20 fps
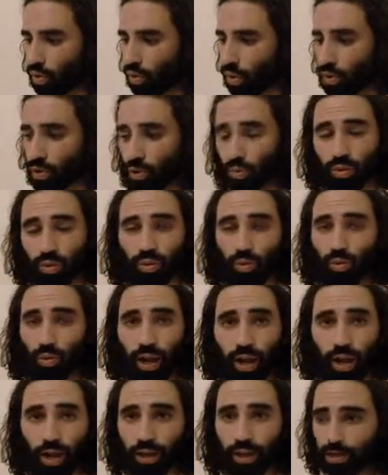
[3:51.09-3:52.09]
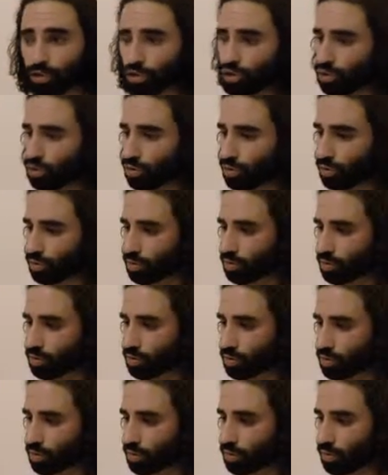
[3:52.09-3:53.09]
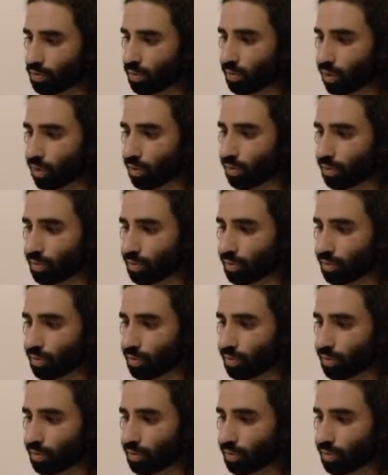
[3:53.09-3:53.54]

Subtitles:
whether we rage or